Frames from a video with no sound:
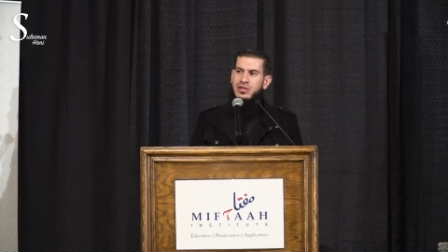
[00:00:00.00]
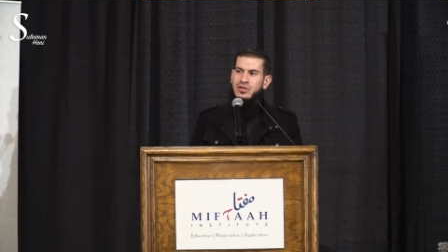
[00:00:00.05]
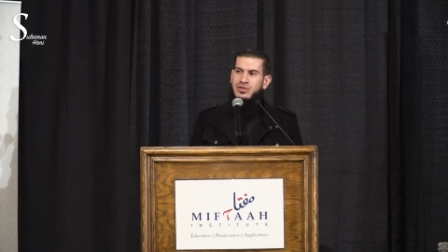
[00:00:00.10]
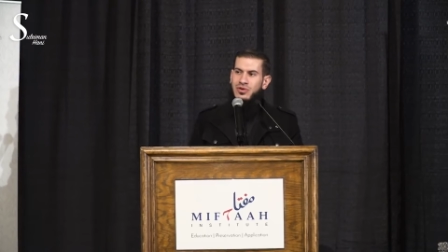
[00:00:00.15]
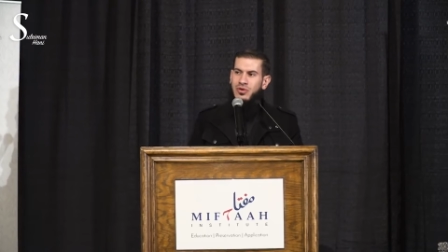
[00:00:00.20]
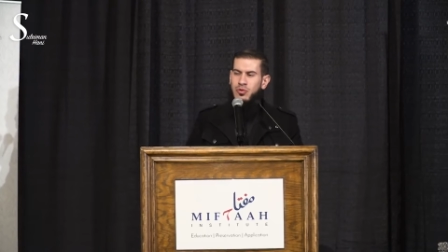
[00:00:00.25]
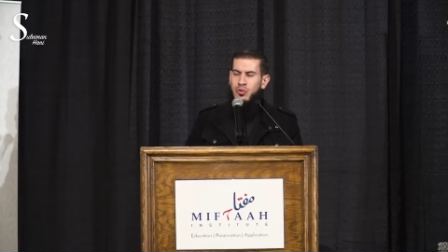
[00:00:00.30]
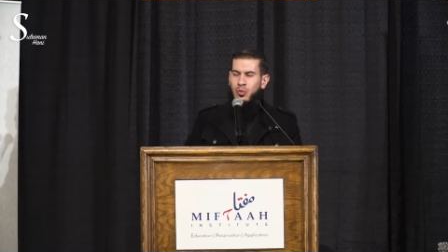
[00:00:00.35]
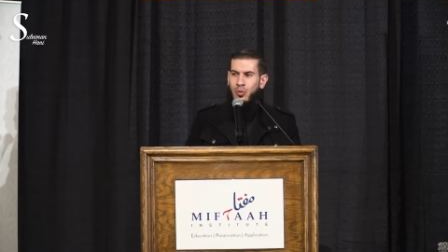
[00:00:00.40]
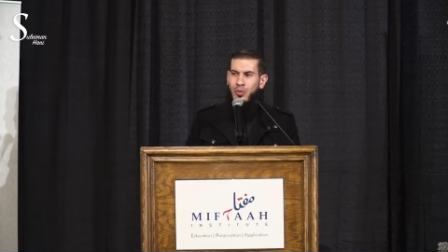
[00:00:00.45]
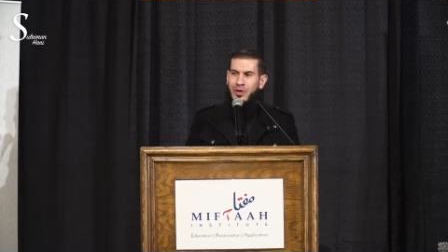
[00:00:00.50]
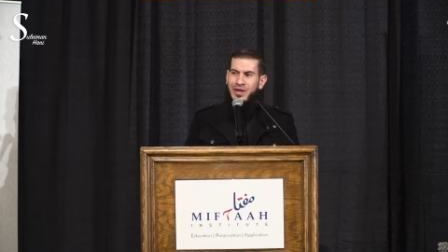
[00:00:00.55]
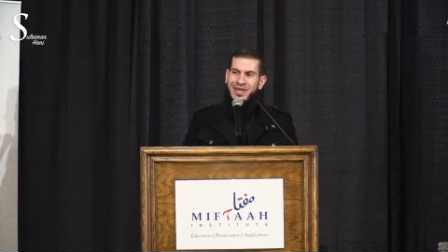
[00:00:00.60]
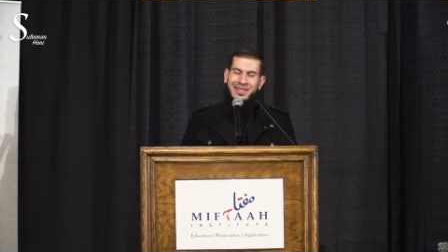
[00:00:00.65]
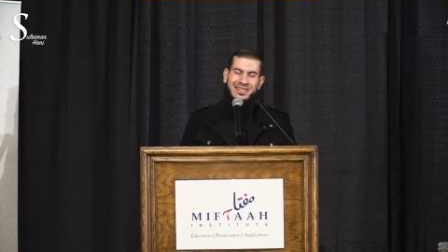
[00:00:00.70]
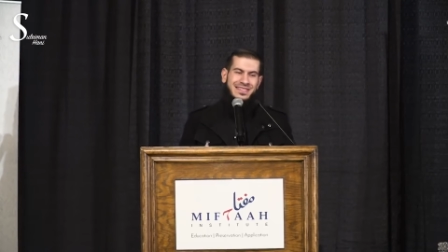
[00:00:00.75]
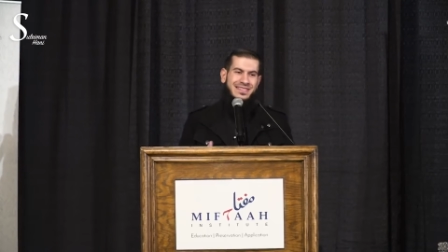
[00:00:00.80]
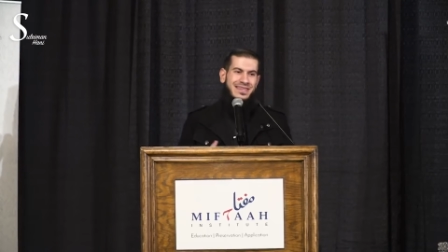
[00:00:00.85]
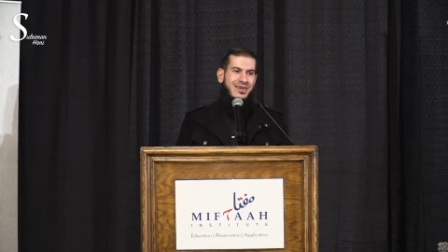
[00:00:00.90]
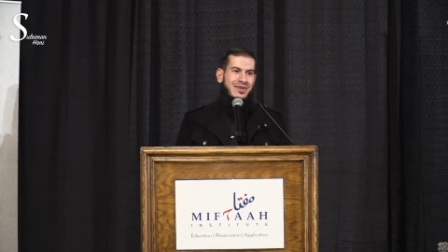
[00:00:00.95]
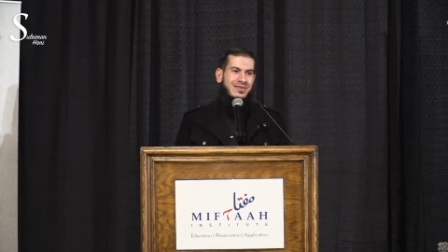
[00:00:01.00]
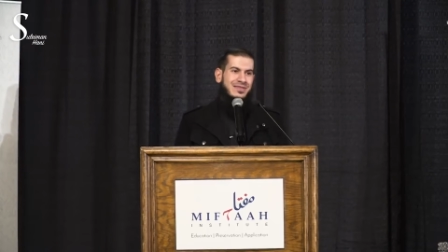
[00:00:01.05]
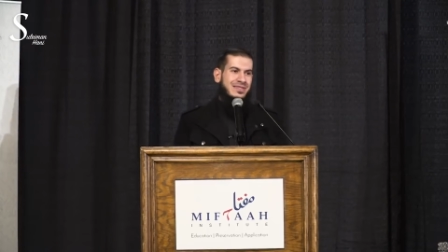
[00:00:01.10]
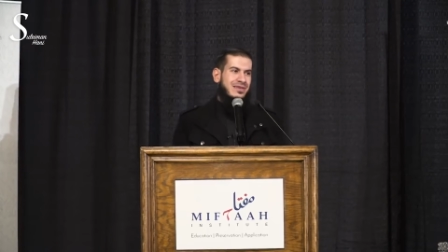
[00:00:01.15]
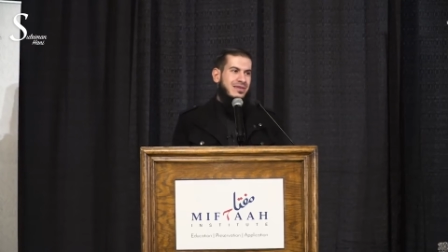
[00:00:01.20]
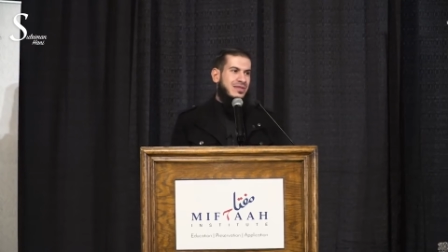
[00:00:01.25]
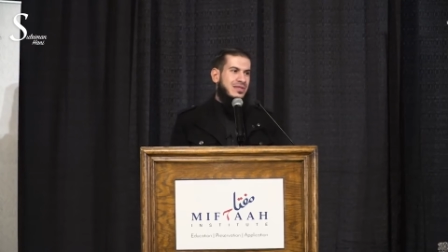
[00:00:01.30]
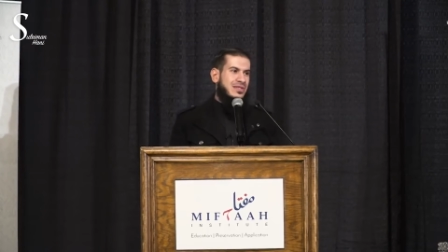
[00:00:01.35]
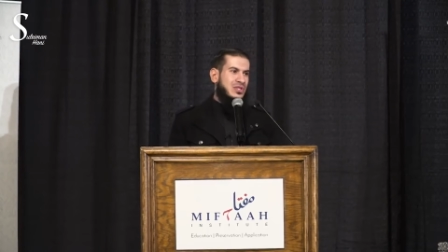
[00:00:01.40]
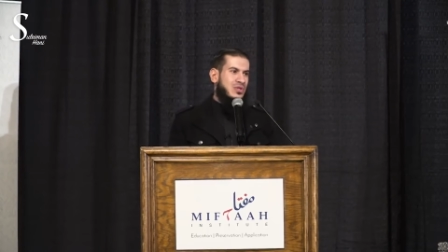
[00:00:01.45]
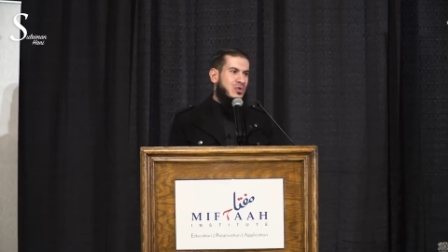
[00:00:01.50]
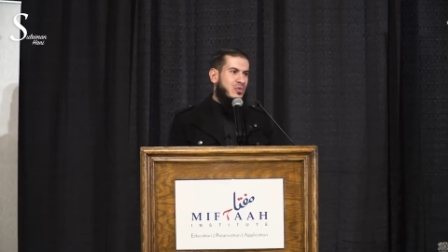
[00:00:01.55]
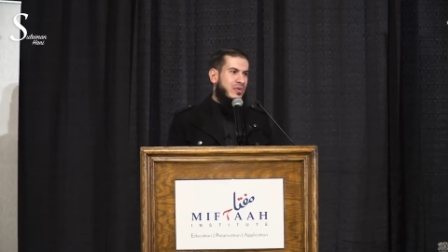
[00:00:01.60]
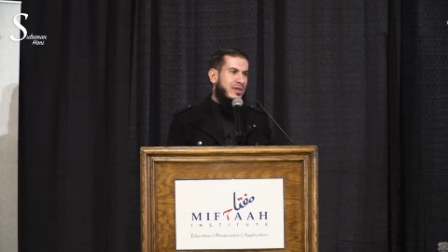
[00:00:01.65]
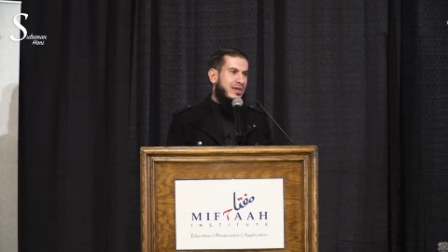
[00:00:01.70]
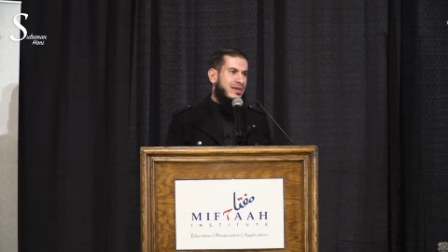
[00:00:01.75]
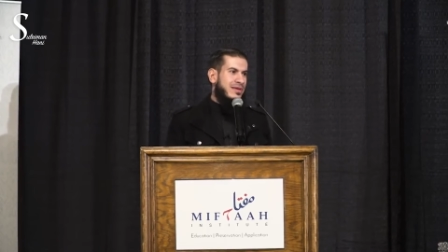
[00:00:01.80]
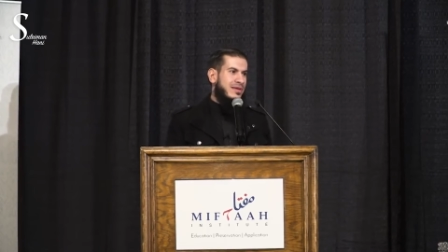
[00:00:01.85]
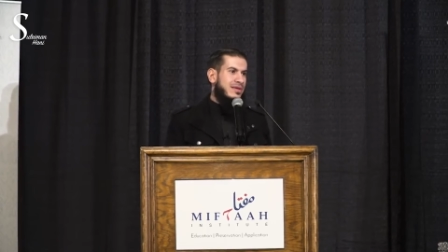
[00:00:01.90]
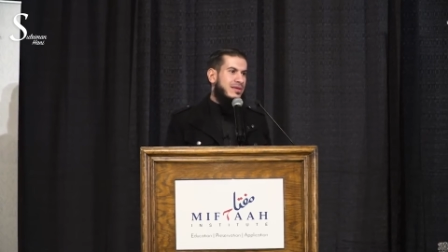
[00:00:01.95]
Don't wait until it's too
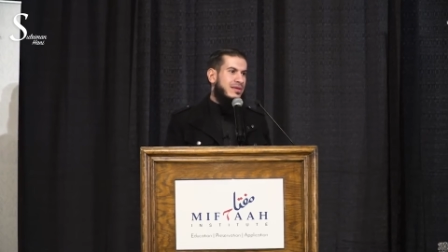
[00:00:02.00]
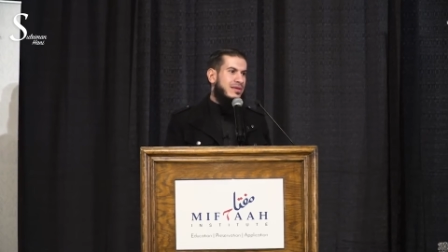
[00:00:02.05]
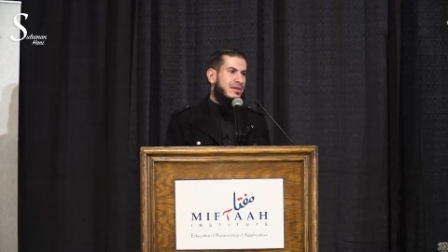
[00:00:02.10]
late.